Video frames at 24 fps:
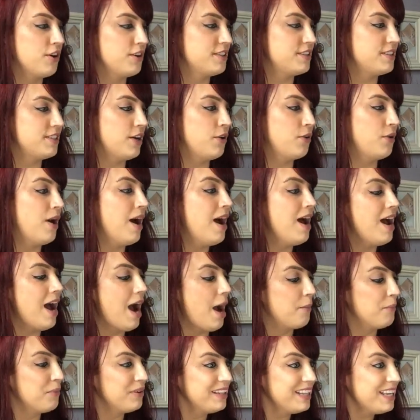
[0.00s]
So
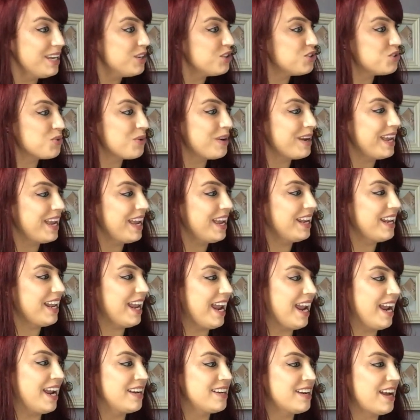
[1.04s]
I'm really enjoying it,
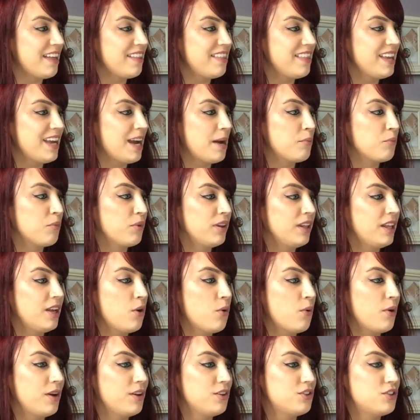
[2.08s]
and I think I'm really
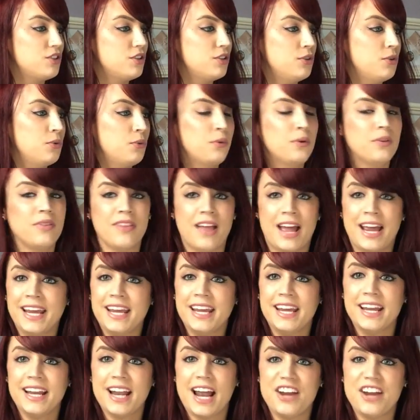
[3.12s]
going to like it.